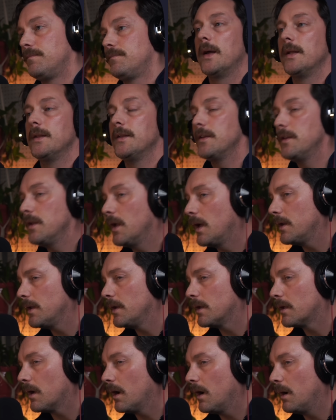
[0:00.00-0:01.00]
I did not
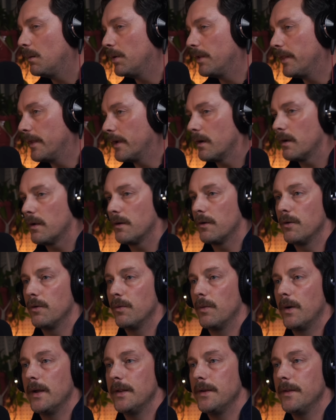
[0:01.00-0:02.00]
need a comma there. I don't know
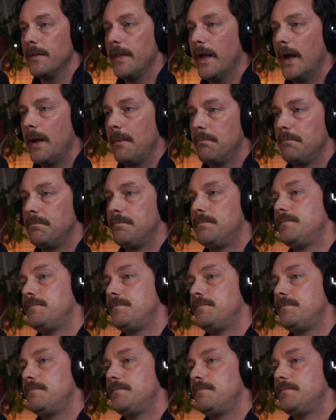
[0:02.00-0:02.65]
why I did that.